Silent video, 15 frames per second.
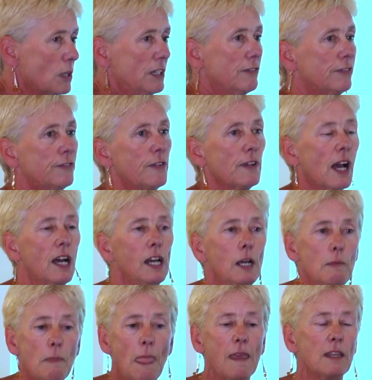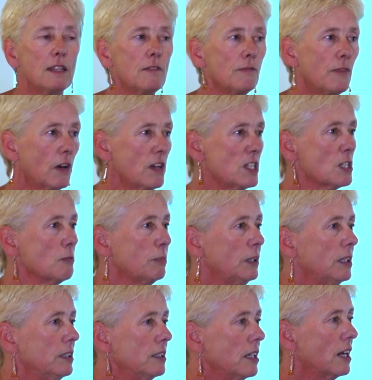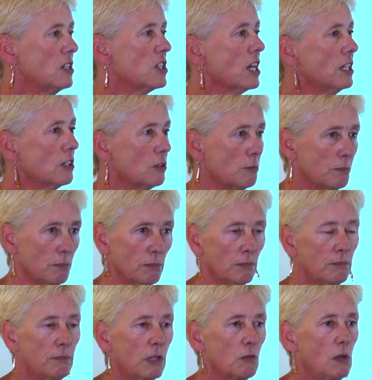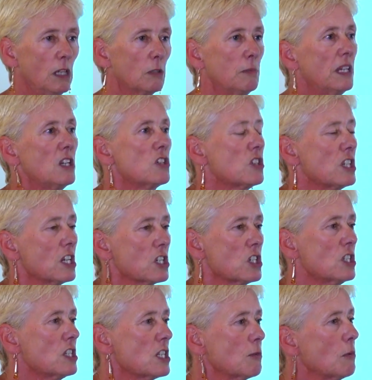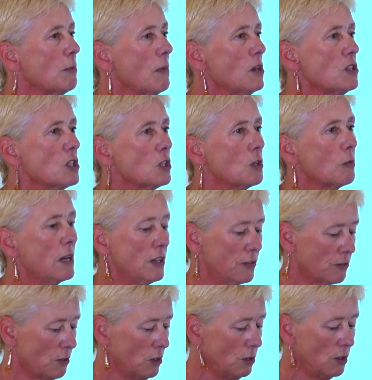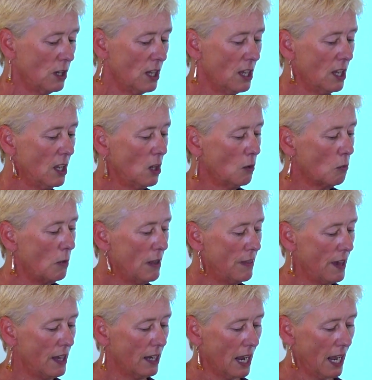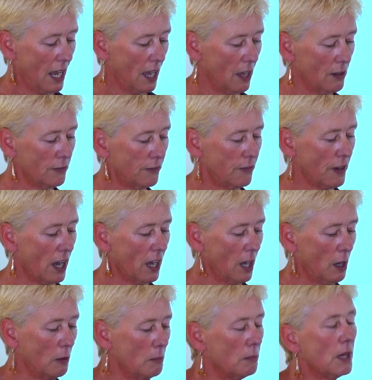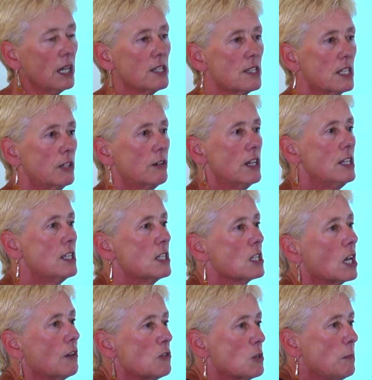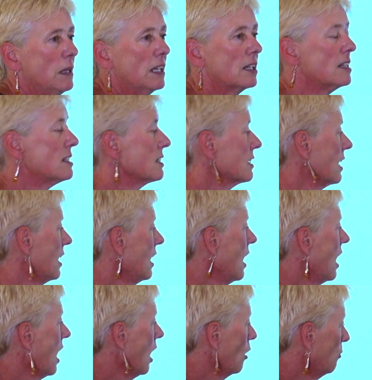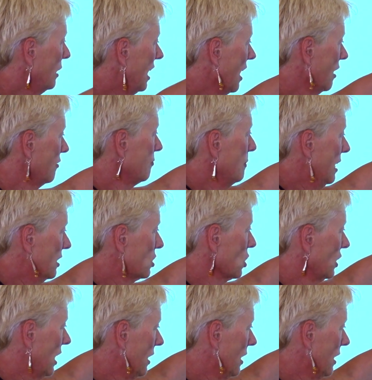we've very simple agenda, a bit of welcome and introductions that we're most of the way through. We then have a series of speakers. We have Mayor John